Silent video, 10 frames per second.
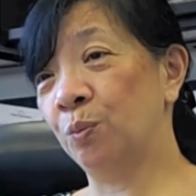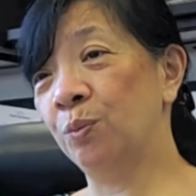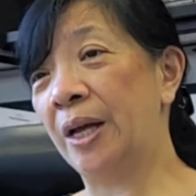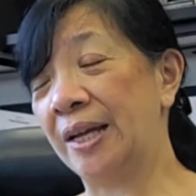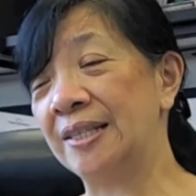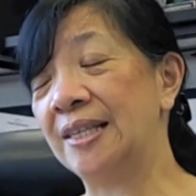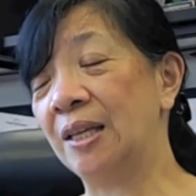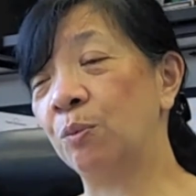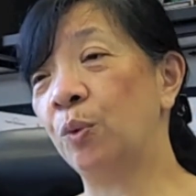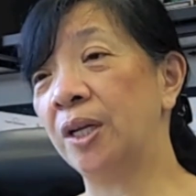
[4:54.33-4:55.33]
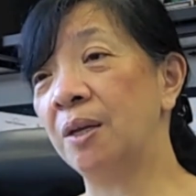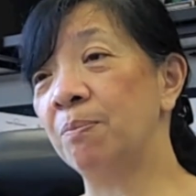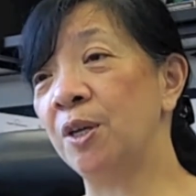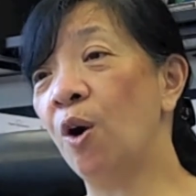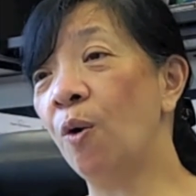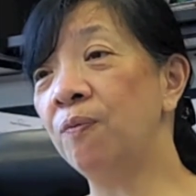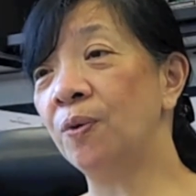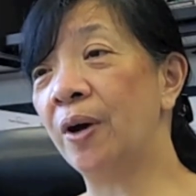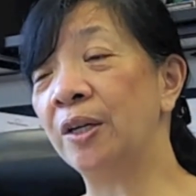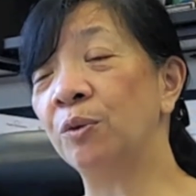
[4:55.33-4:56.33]
Like I said, one can be
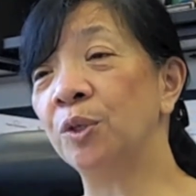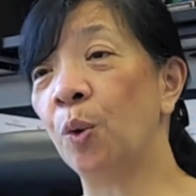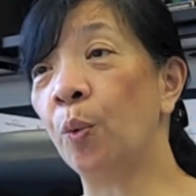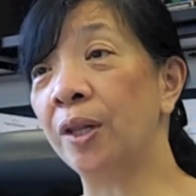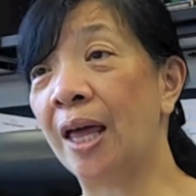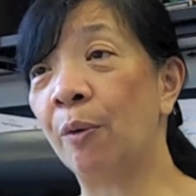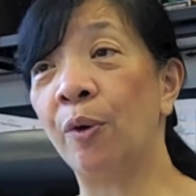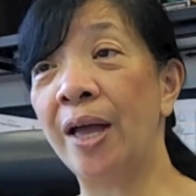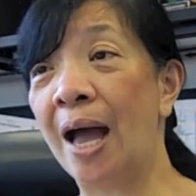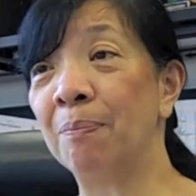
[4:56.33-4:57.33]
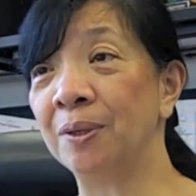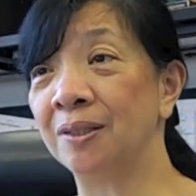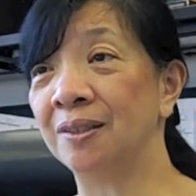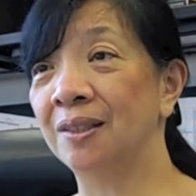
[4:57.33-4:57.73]
hopeful. I don't know when that will happen.